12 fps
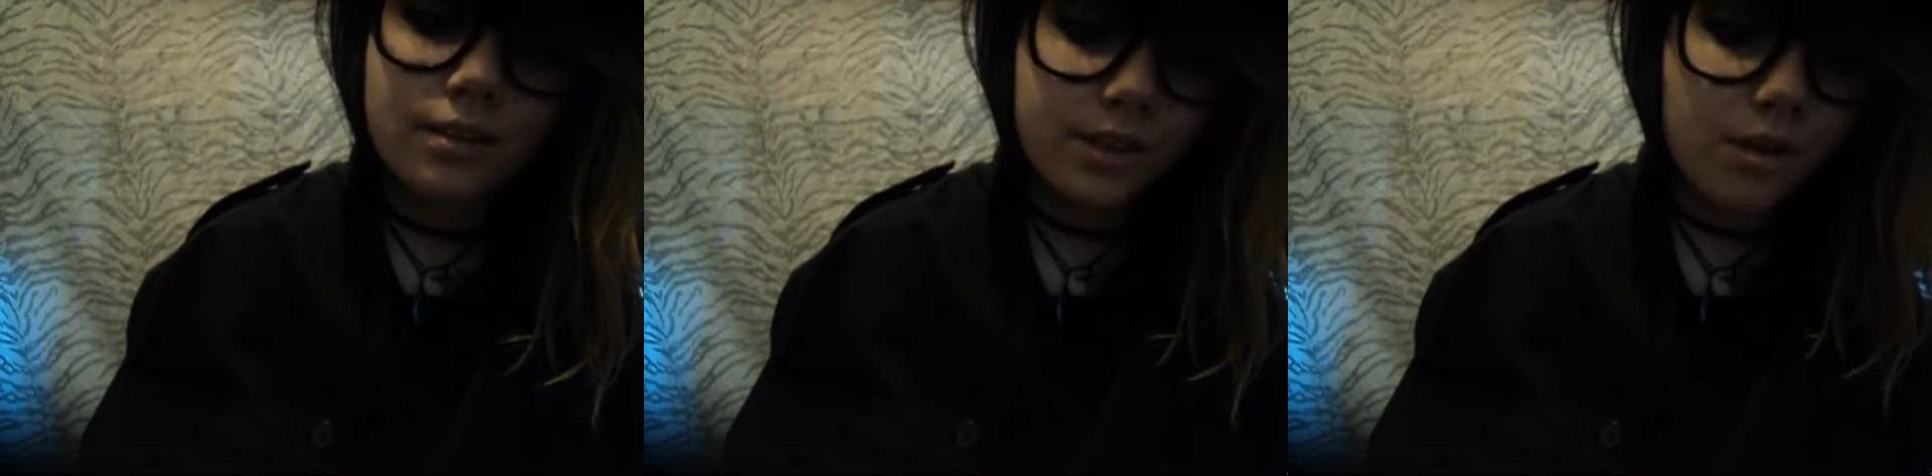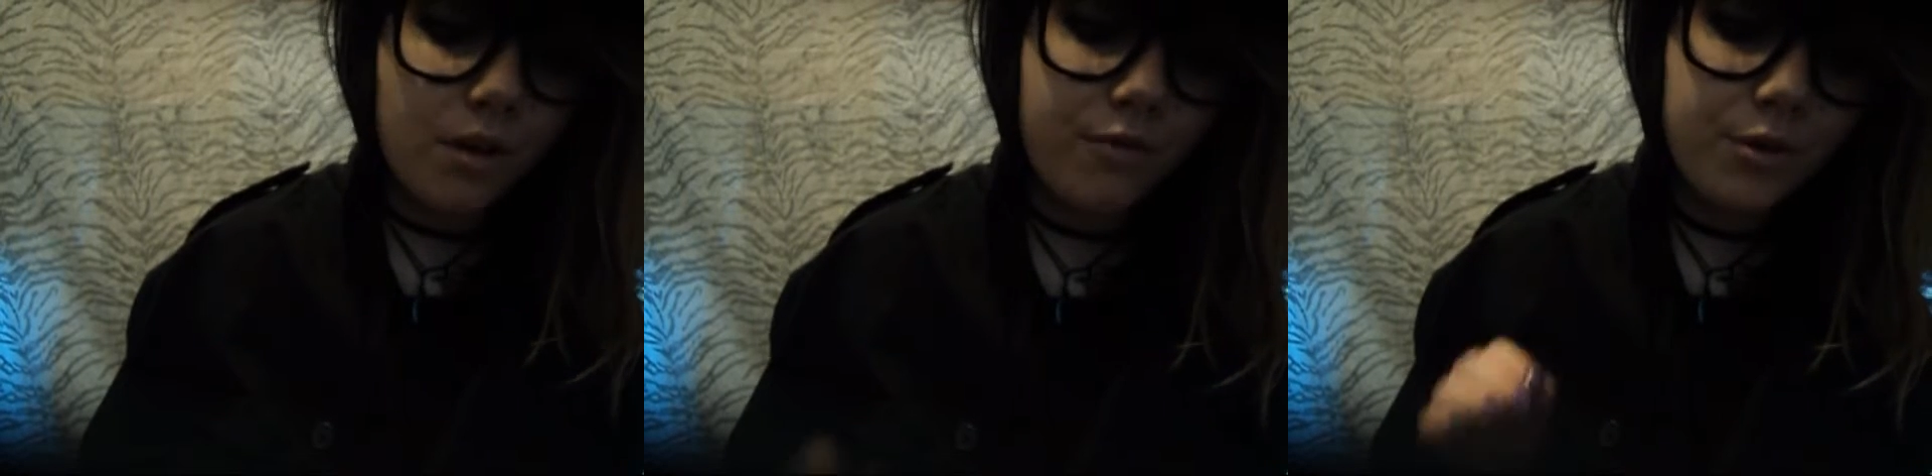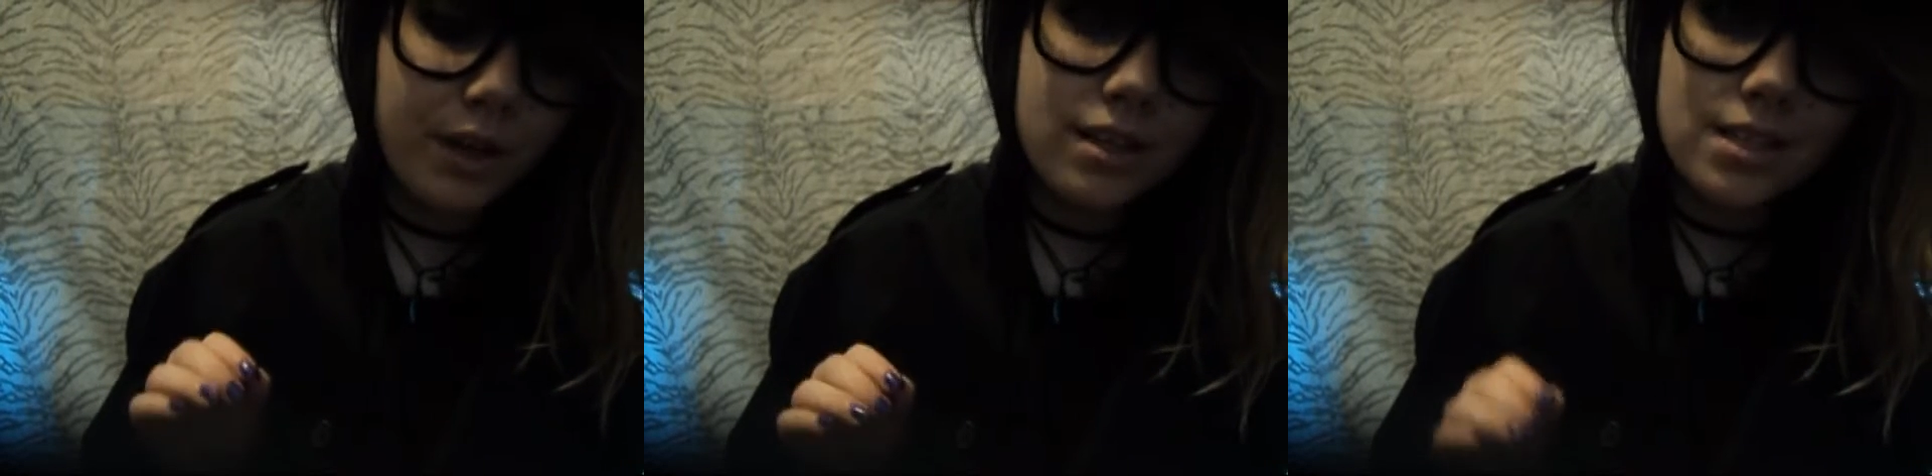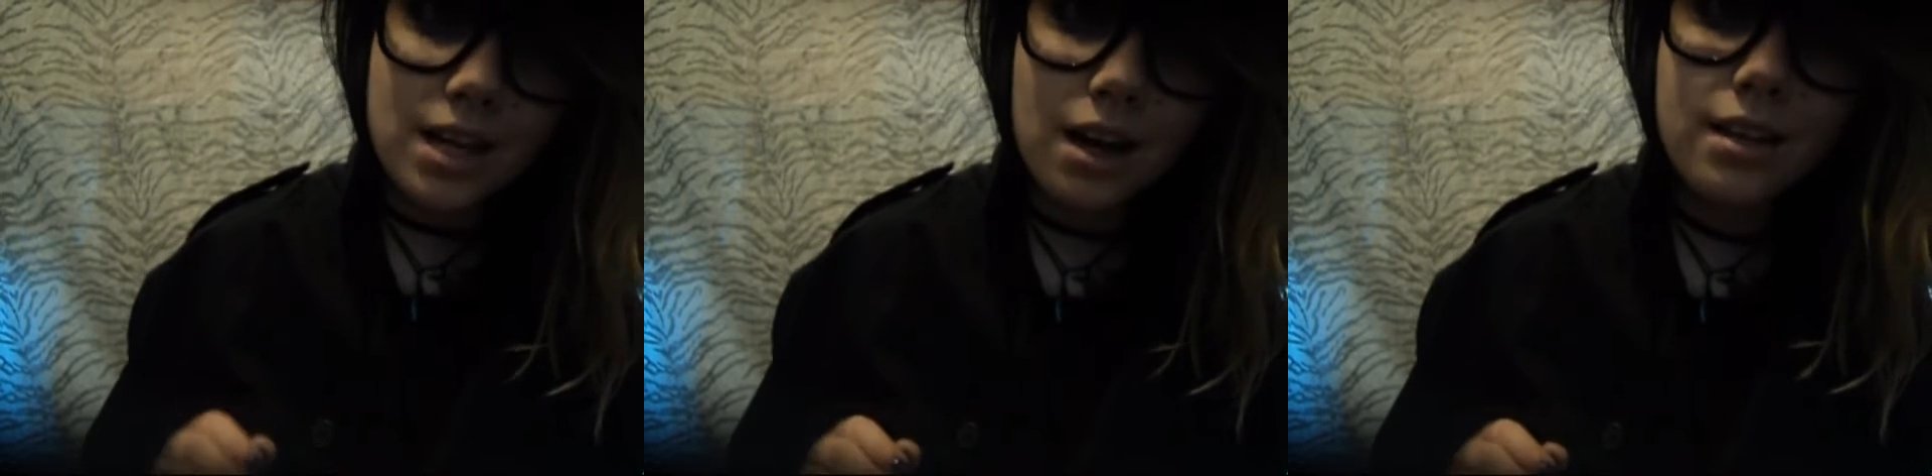So if you
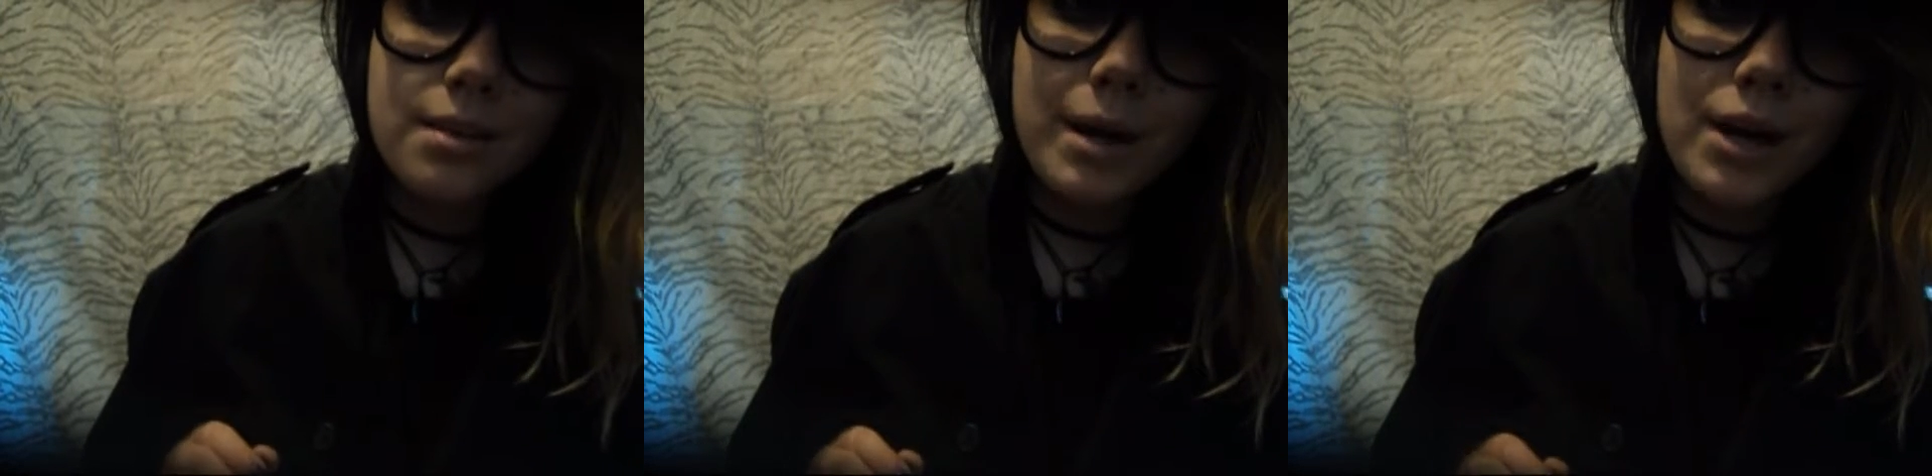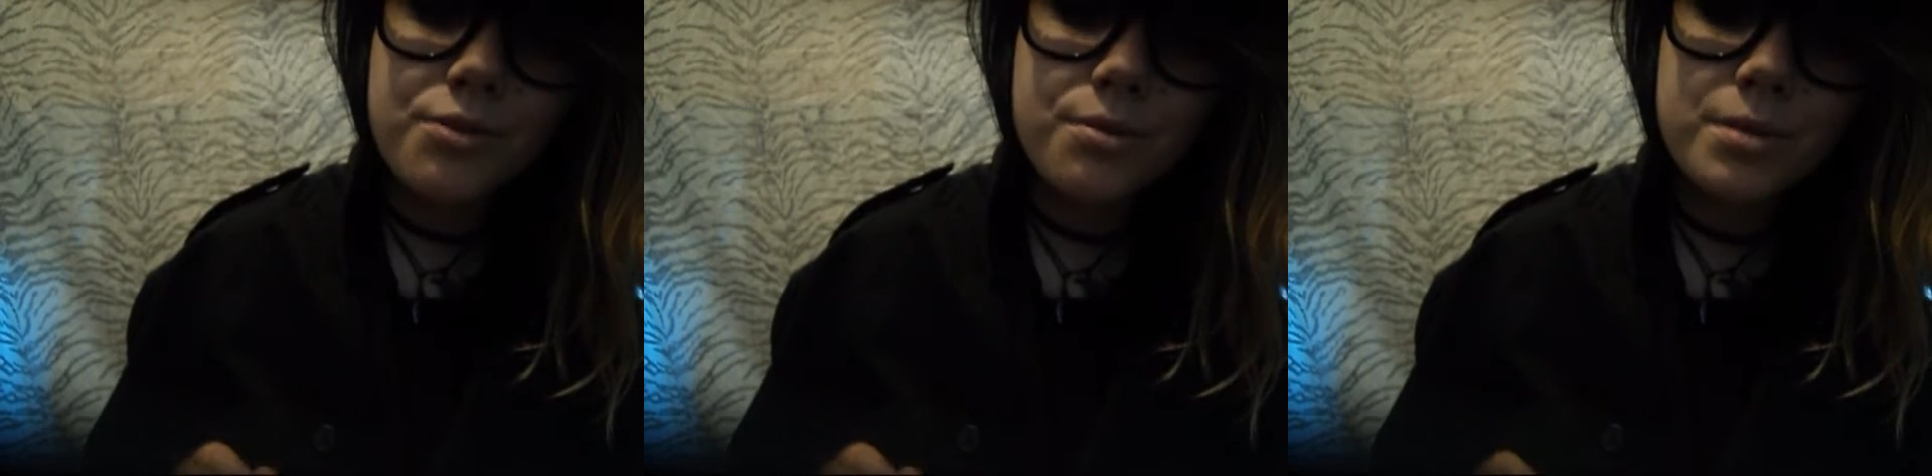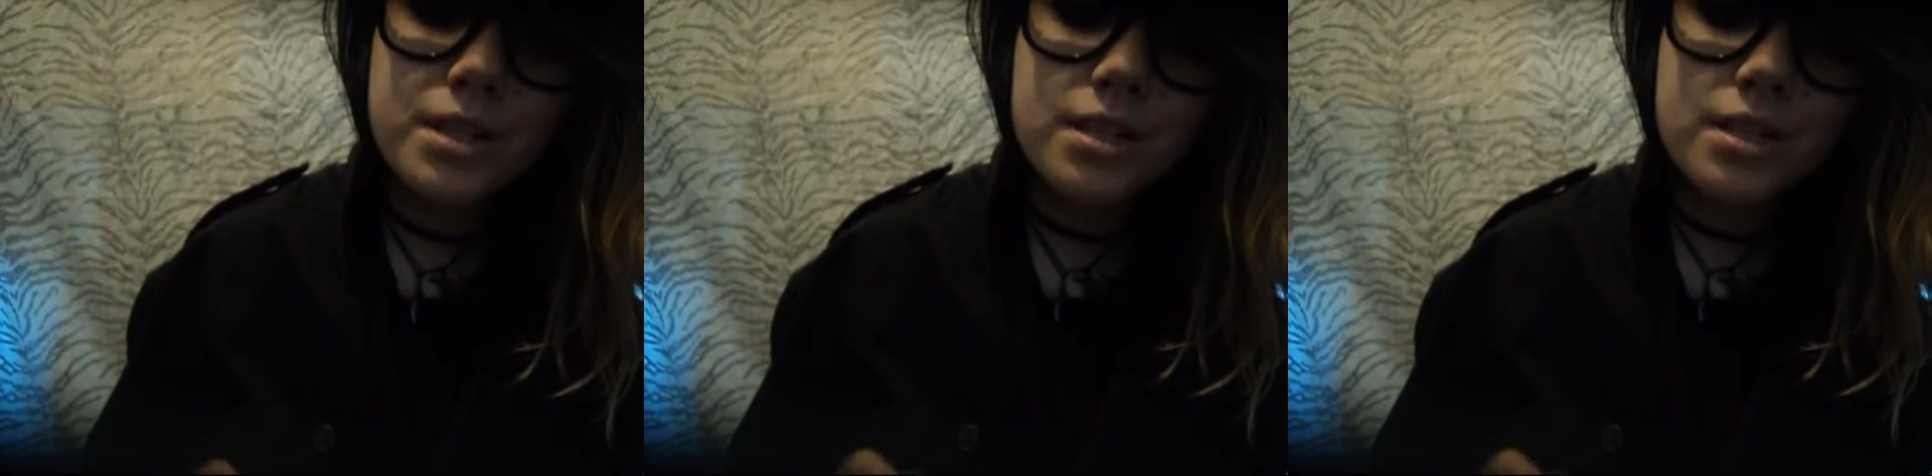get stuck in the bathrooms,